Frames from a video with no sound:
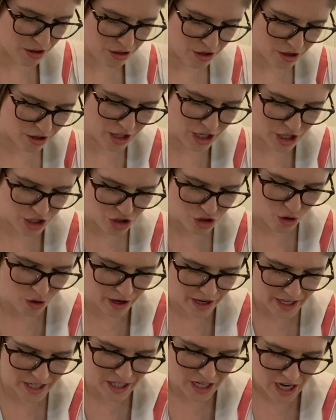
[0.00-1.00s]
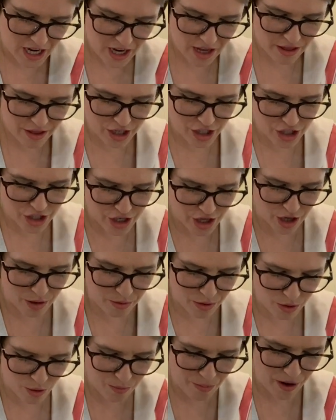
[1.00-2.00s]
thoroughly enjoyed this year
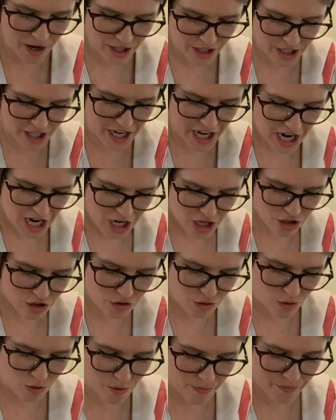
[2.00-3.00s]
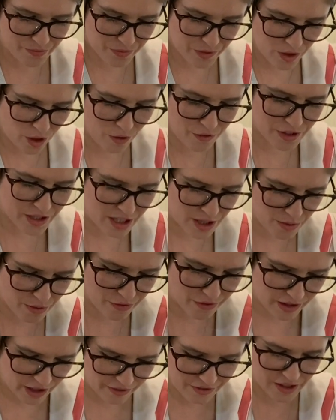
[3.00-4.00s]
with no party. So obviously they'd
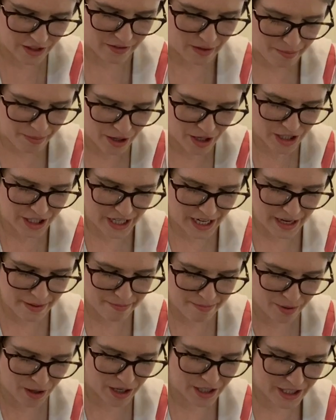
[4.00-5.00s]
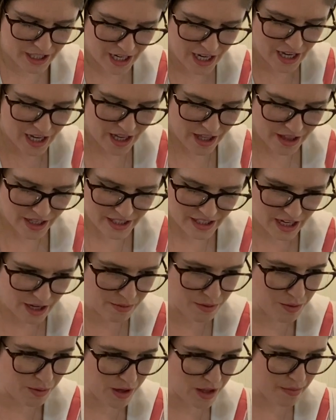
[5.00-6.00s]
have loved to have a party, but they said
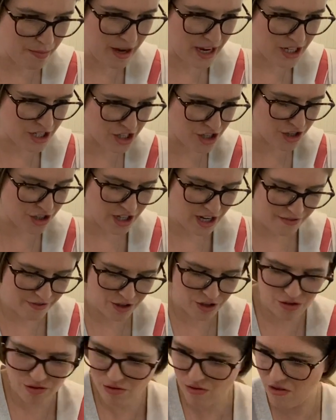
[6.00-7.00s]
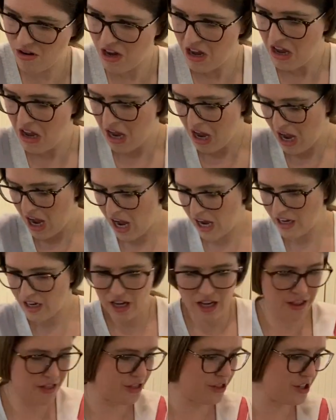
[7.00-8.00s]
it was one of the best years ever. So
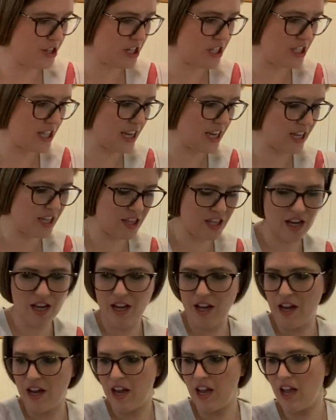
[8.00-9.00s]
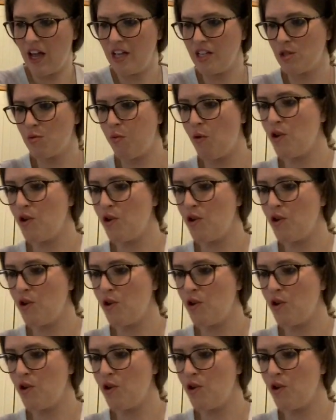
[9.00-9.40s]
I just think that it's